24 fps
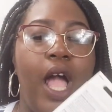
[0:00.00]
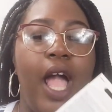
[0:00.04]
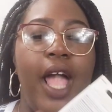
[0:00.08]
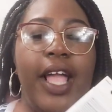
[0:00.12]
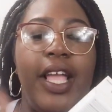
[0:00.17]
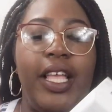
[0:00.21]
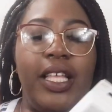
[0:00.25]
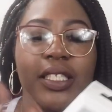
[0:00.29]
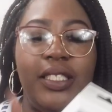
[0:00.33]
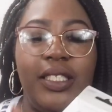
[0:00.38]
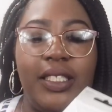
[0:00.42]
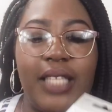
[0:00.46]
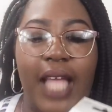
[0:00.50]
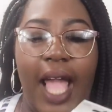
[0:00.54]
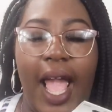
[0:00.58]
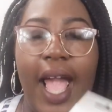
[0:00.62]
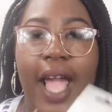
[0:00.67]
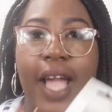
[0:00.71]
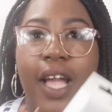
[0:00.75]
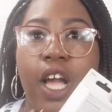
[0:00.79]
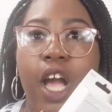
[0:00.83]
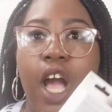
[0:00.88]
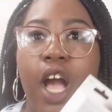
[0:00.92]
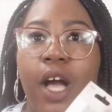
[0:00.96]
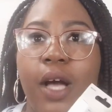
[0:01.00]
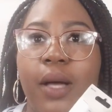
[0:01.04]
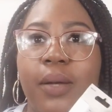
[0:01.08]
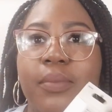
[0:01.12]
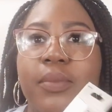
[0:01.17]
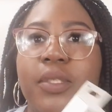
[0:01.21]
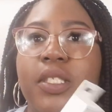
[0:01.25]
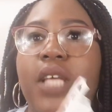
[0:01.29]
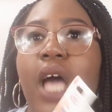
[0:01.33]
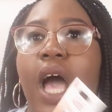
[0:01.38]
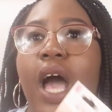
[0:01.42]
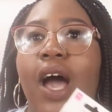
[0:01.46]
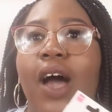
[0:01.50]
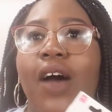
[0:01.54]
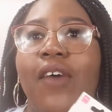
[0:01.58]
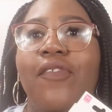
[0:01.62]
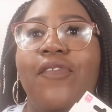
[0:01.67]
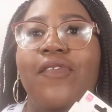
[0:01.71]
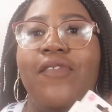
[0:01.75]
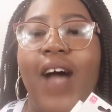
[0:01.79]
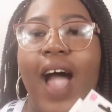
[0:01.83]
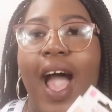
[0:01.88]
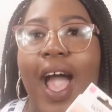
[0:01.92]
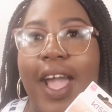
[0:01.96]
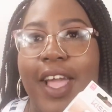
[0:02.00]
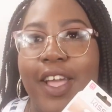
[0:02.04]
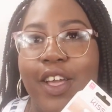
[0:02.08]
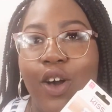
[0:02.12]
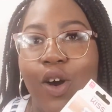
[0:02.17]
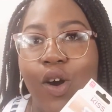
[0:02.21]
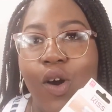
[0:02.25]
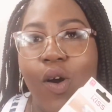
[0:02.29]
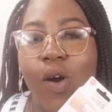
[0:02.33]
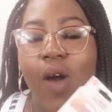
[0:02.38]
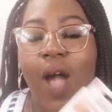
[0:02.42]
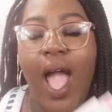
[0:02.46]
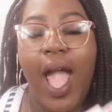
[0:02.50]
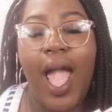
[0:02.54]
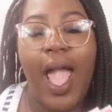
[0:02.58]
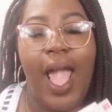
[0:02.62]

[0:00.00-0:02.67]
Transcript: inside comes a file,